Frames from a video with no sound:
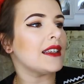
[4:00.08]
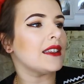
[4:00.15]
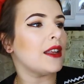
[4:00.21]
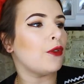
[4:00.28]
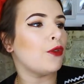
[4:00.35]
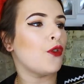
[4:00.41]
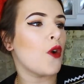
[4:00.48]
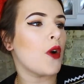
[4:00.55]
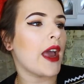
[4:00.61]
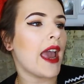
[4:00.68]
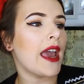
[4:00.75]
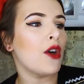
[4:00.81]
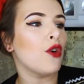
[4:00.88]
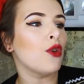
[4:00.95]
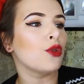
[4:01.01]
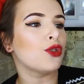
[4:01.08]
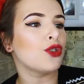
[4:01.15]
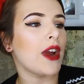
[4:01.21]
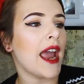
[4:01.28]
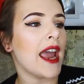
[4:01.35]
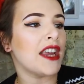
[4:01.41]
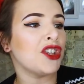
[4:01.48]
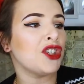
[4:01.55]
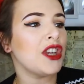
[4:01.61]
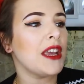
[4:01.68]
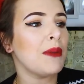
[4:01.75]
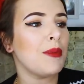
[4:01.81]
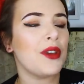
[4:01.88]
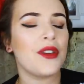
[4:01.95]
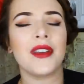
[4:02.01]
is the 4K Ultra
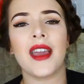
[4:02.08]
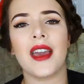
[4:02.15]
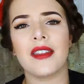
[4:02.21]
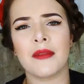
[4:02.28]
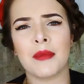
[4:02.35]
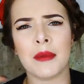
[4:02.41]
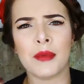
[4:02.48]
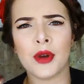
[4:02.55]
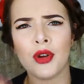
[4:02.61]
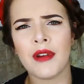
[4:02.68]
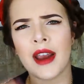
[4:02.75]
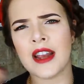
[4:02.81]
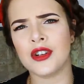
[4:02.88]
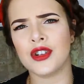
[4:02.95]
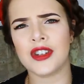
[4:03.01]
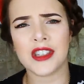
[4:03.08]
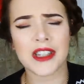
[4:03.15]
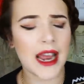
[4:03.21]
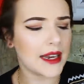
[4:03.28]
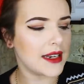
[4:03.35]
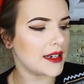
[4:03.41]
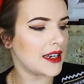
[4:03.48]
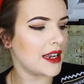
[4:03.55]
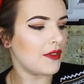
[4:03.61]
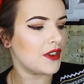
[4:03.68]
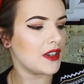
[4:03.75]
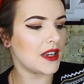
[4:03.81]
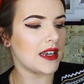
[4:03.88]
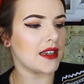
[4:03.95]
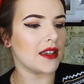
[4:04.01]
HD, but you can get them in Blu-ray and just standard
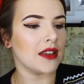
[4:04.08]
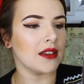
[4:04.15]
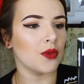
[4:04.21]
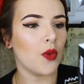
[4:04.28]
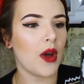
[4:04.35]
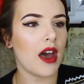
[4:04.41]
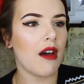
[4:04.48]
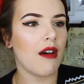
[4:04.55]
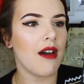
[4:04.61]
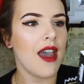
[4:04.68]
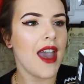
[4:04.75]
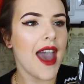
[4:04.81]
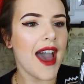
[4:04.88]
DVDs as well.